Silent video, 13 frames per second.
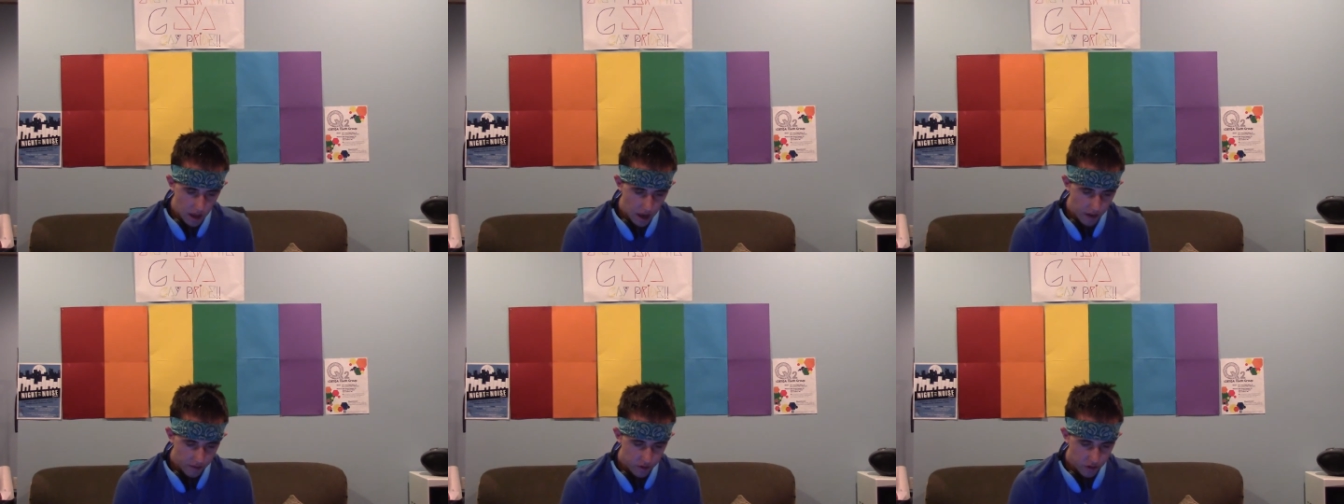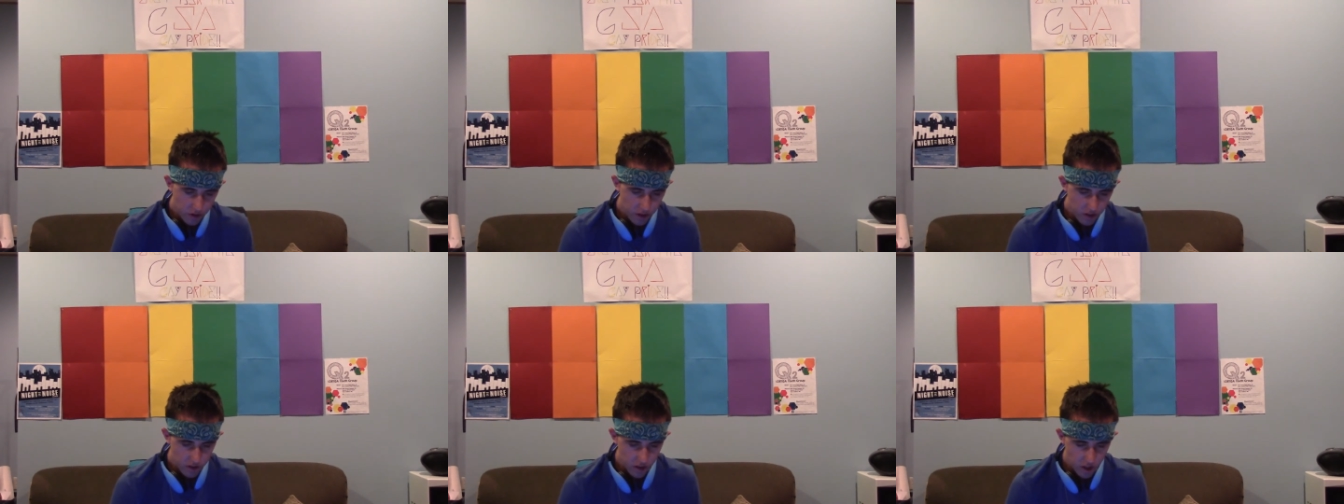after
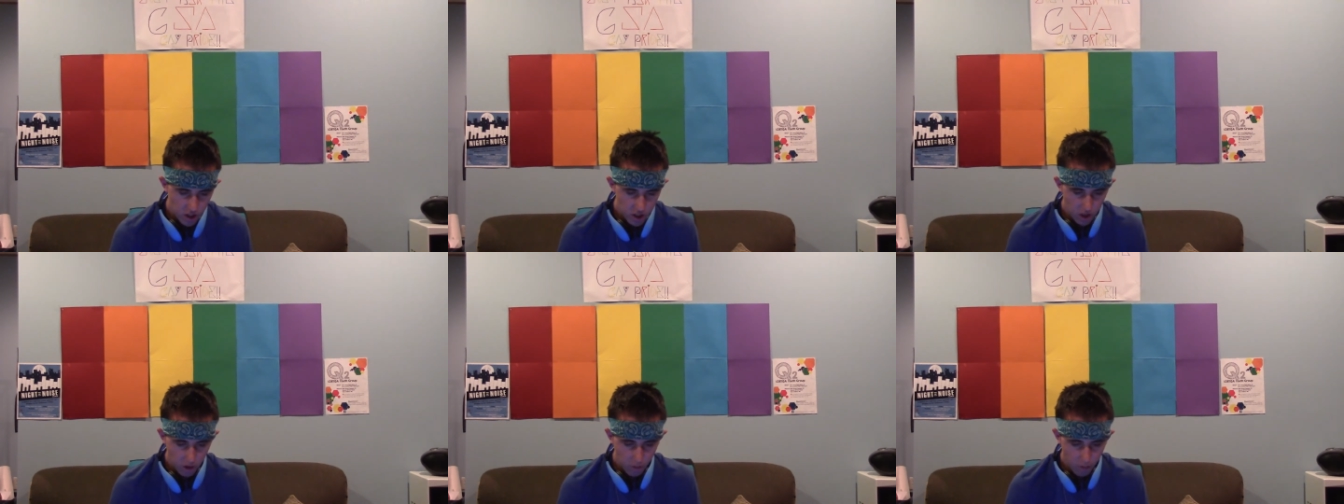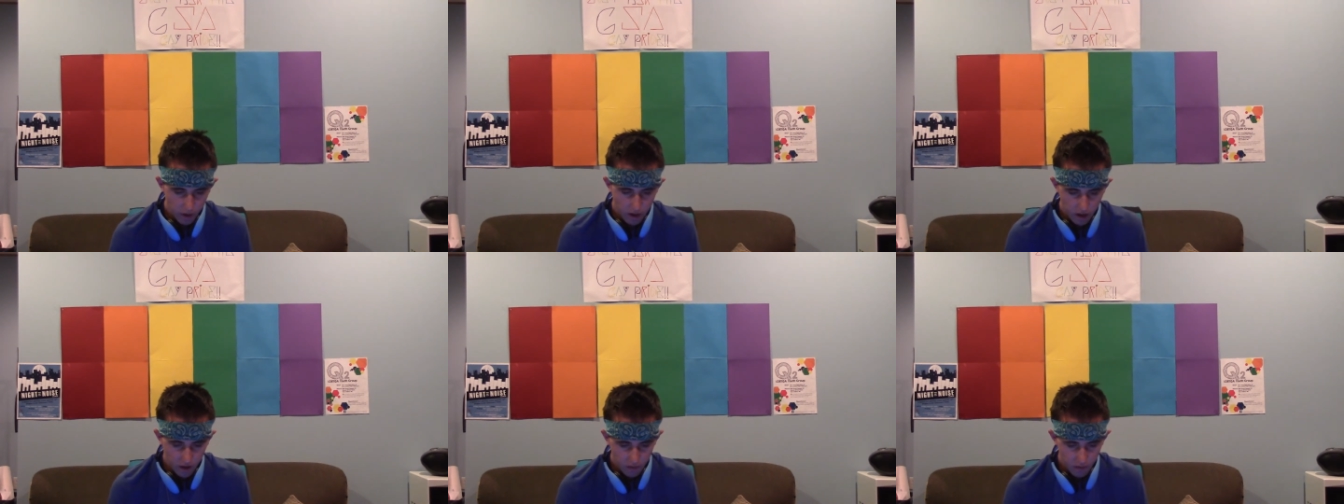exchanging a
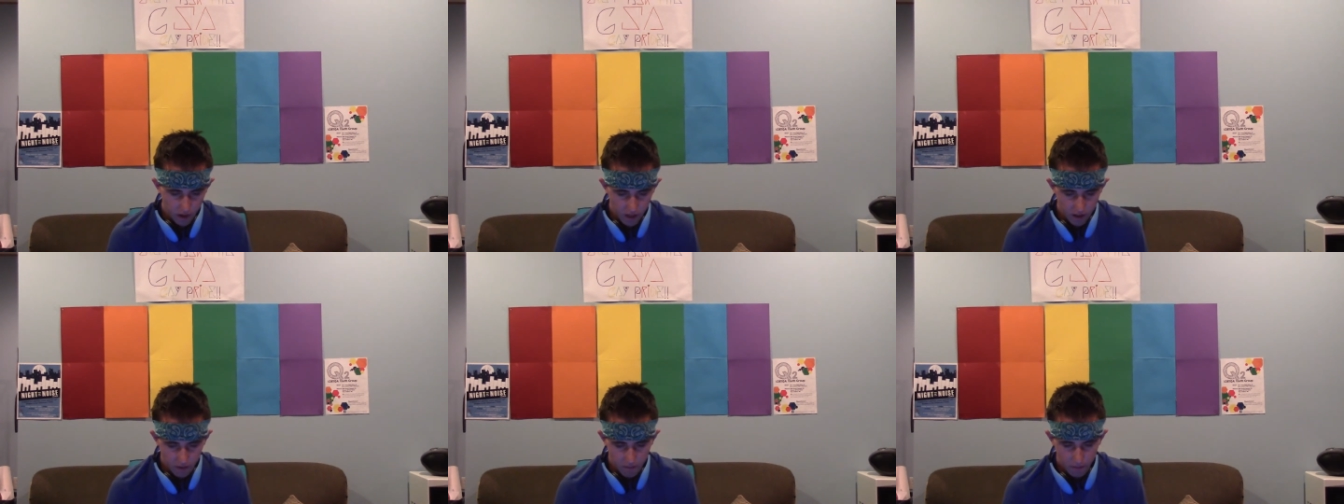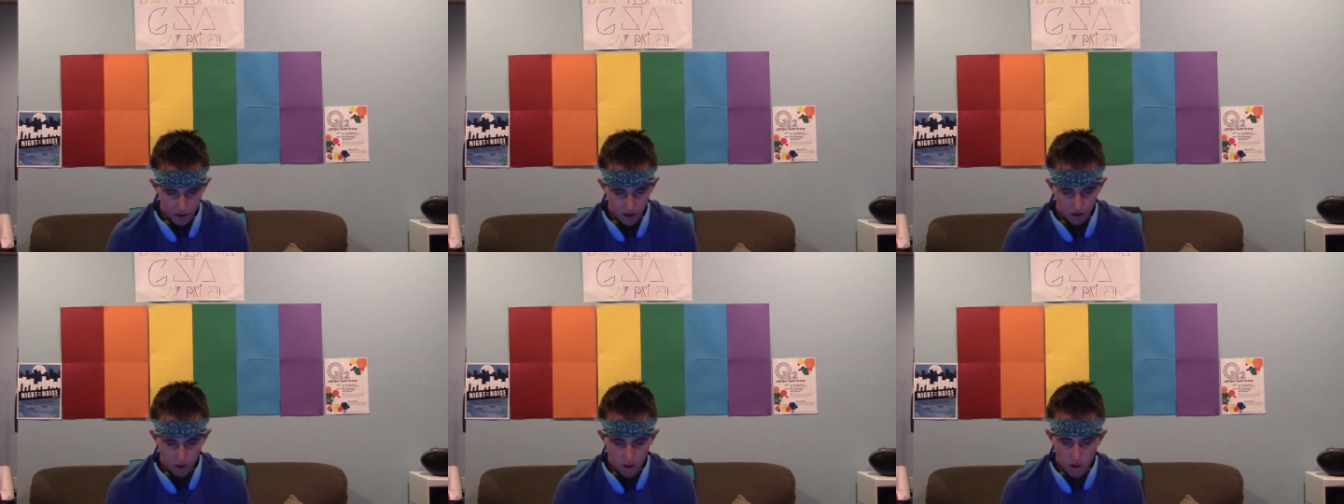wave and a
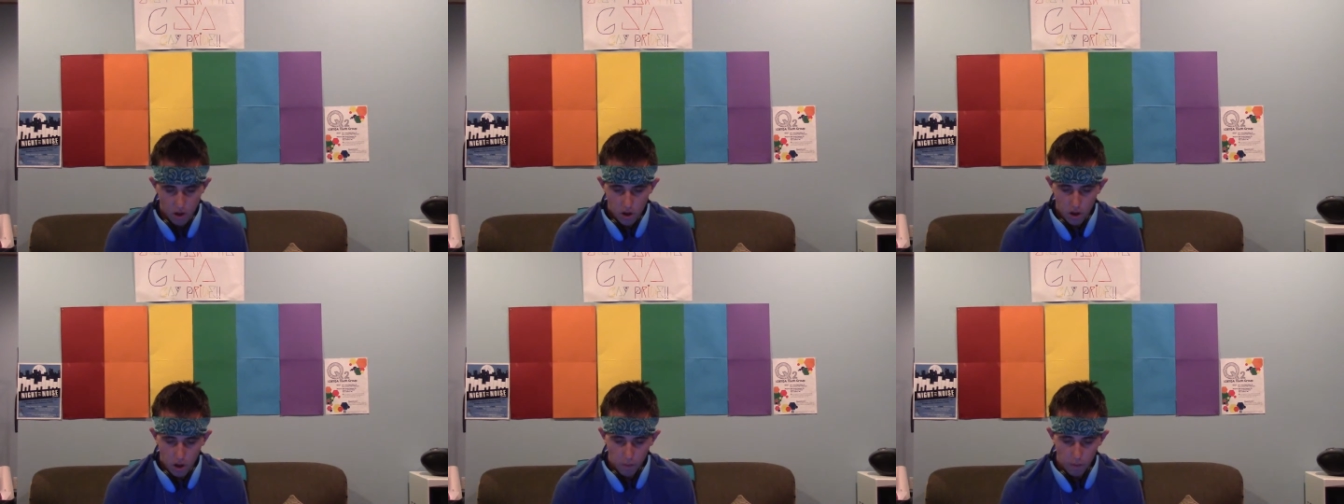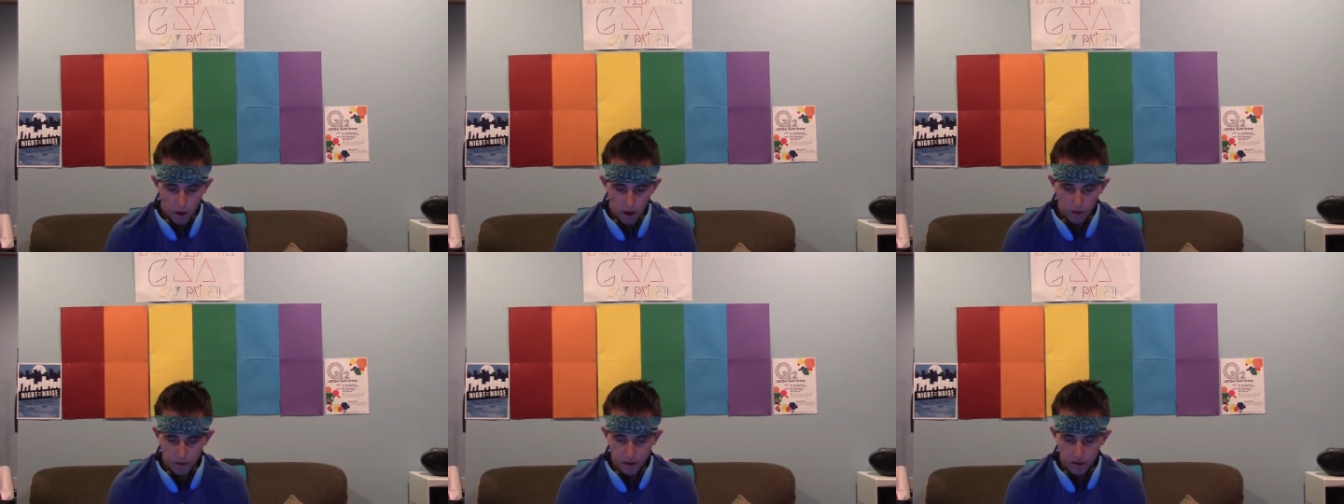smile.
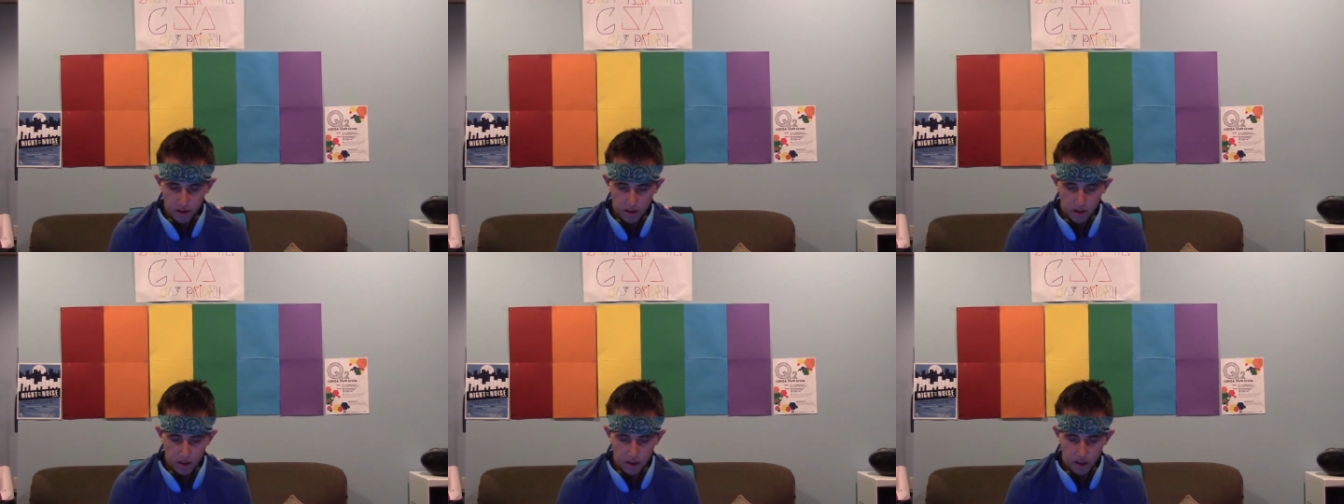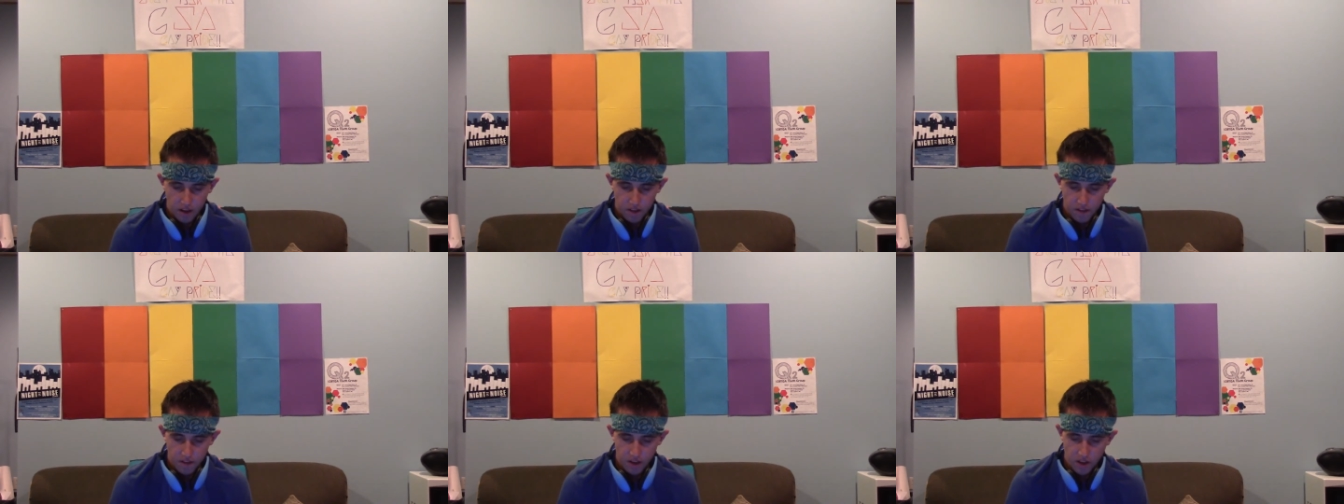Wow, he he
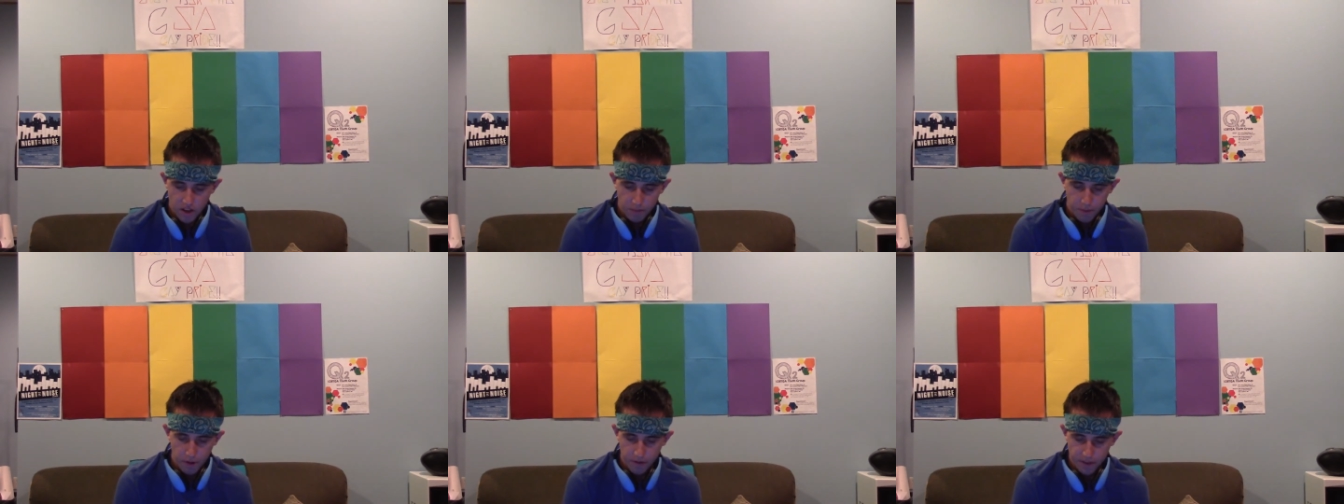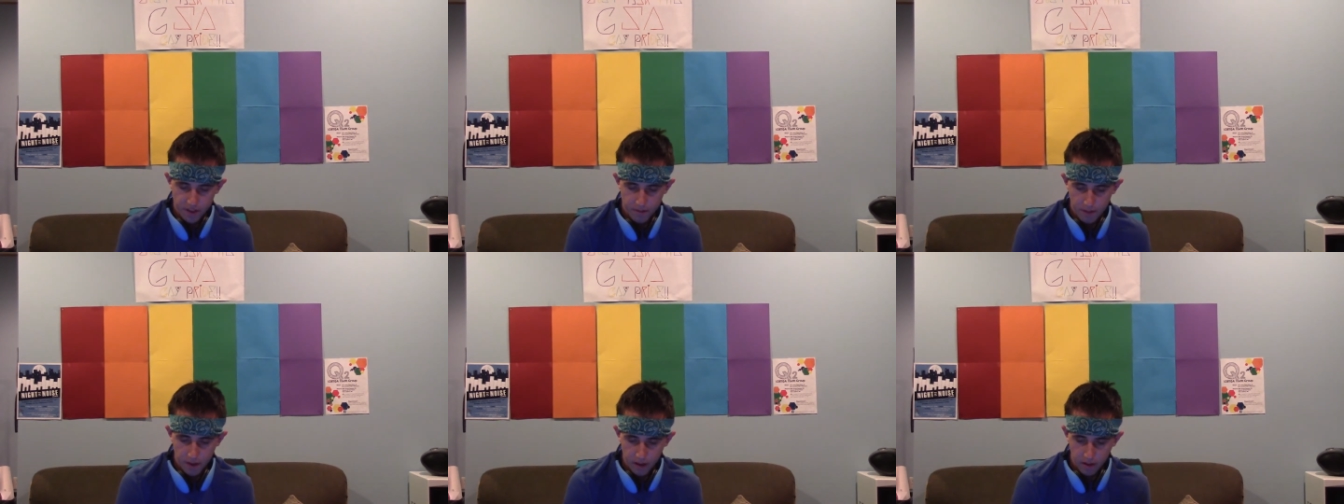has such a perfect
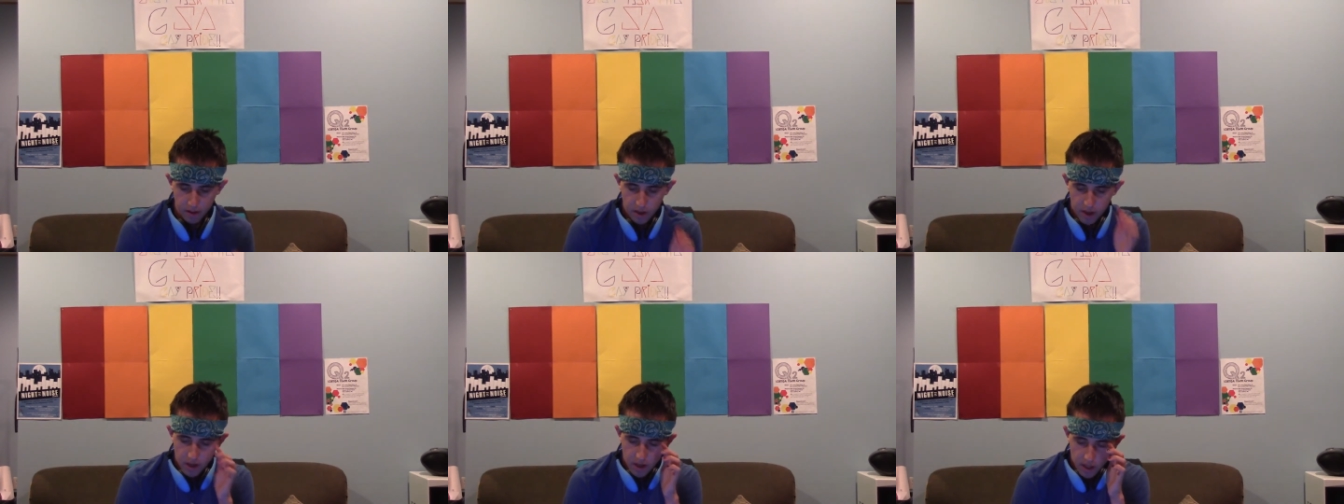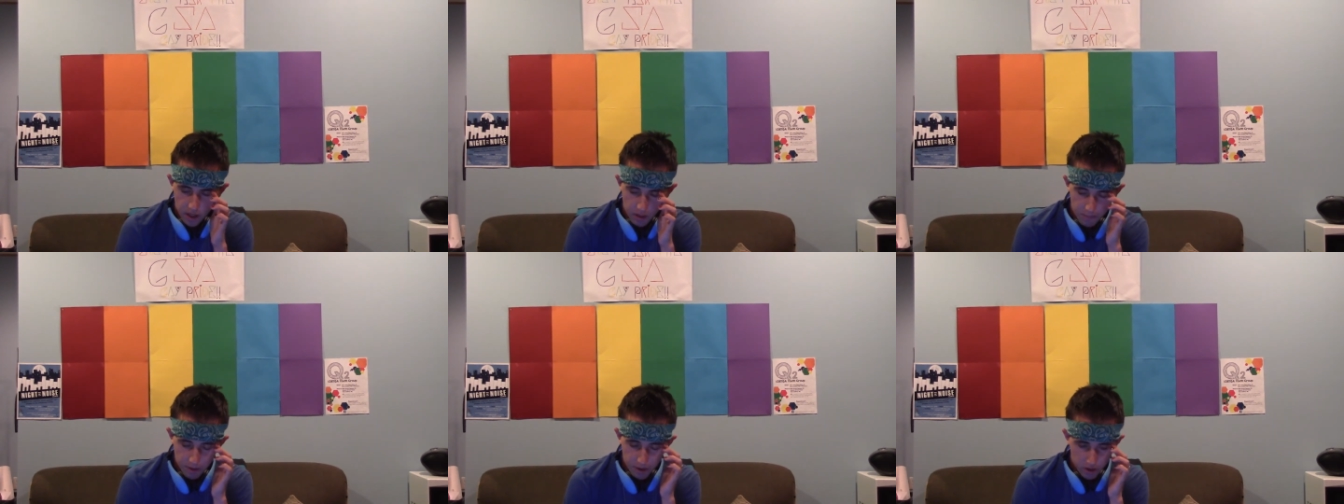smile. He
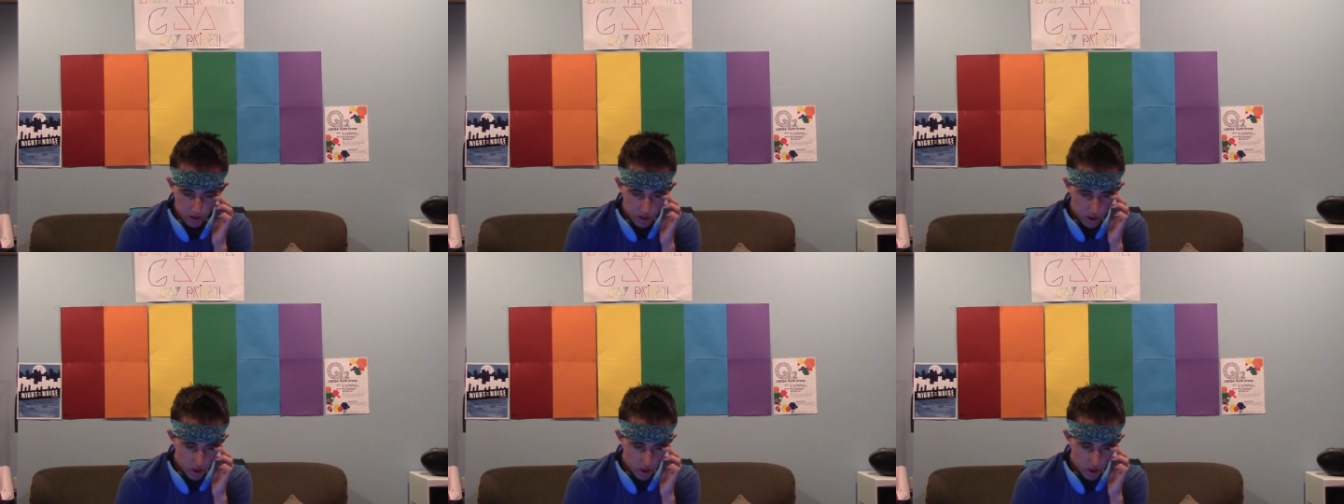barely